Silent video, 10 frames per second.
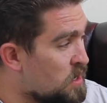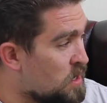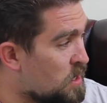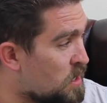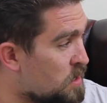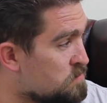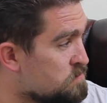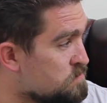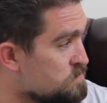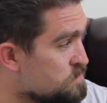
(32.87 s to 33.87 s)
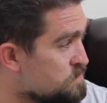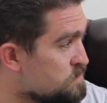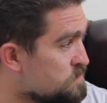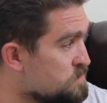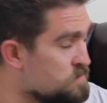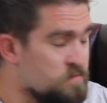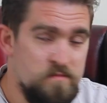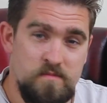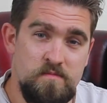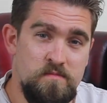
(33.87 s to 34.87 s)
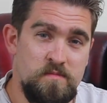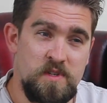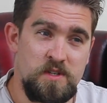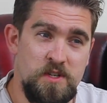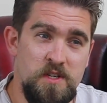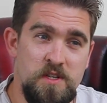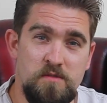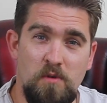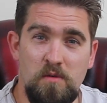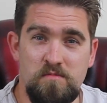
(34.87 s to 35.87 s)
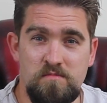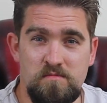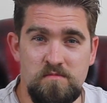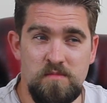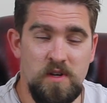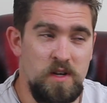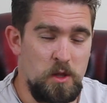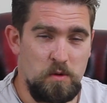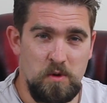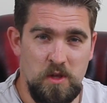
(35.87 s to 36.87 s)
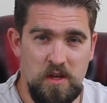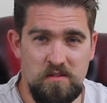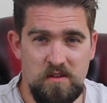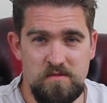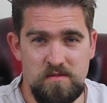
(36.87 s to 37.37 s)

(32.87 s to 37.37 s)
because cheating's wrong, unless you're a cheater,